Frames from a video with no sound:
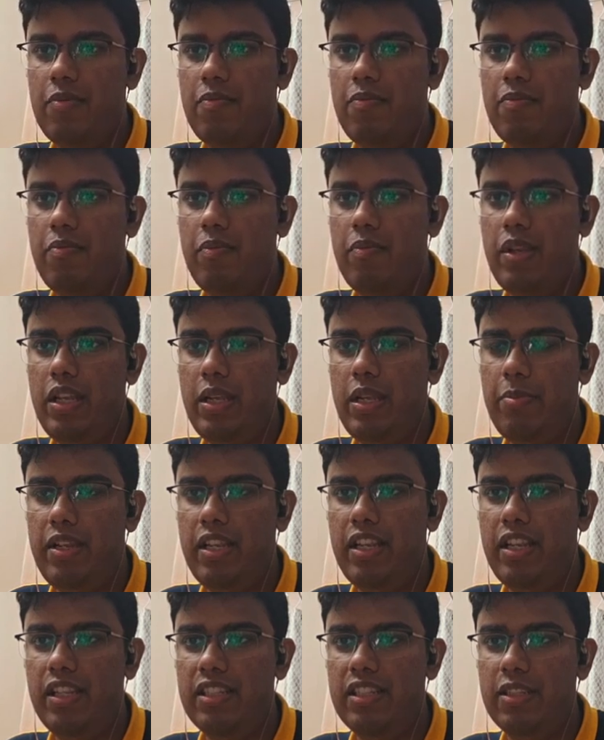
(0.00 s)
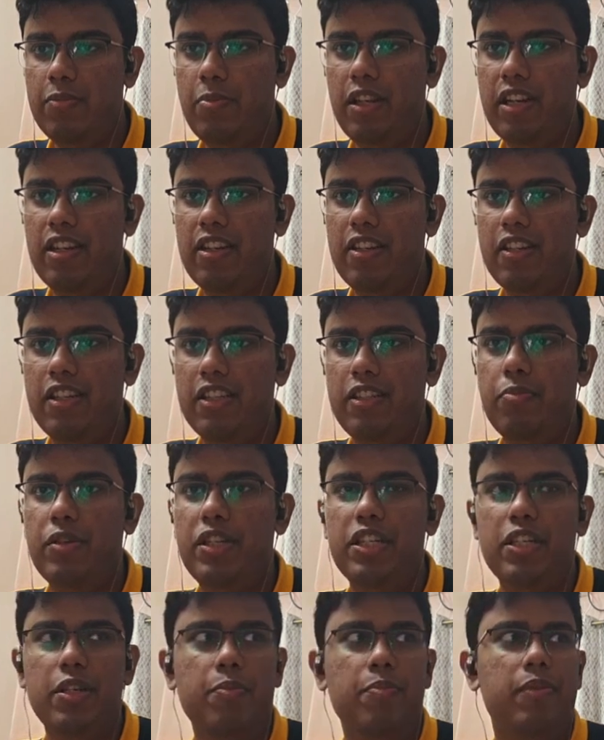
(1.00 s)
maybe he'll just blunder his
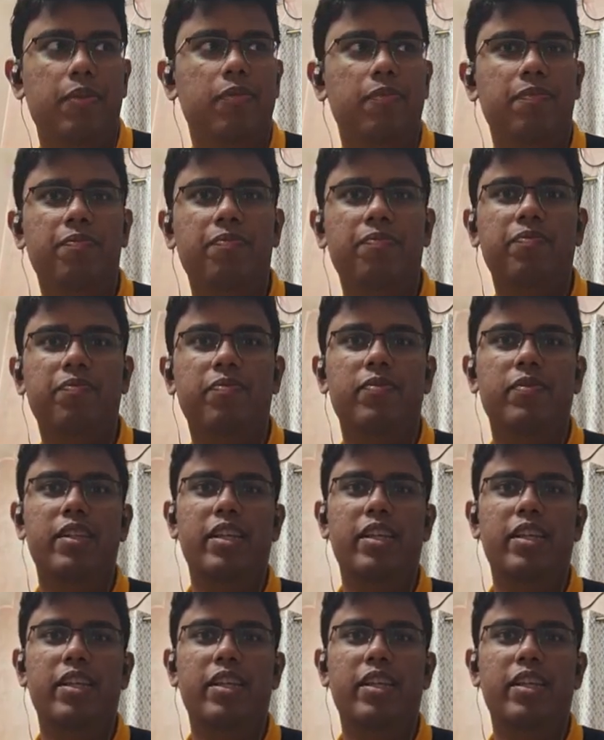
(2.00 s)
bishop. He